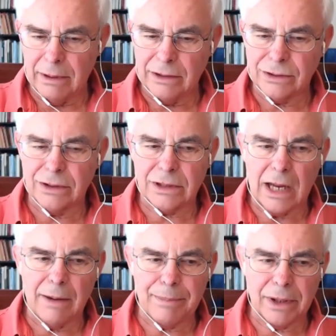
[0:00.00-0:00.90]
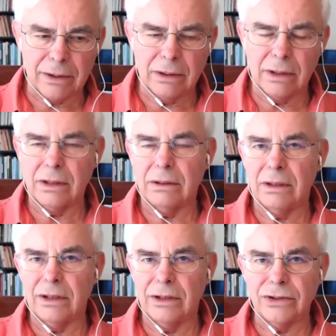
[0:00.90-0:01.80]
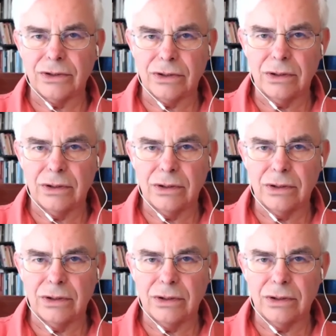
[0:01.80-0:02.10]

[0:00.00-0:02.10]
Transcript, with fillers: It's a topic that is